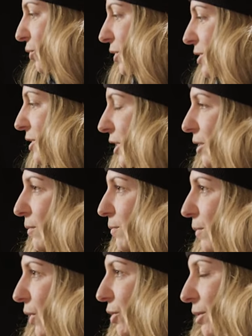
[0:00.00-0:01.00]
will see
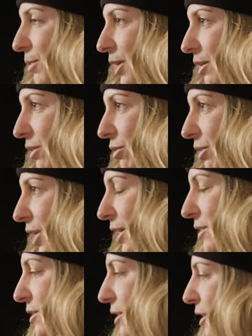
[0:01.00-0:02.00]
BOA being
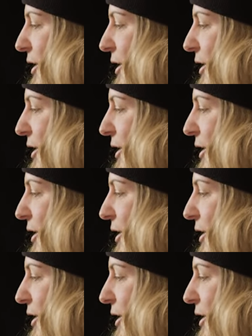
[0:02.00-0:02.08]
utilized.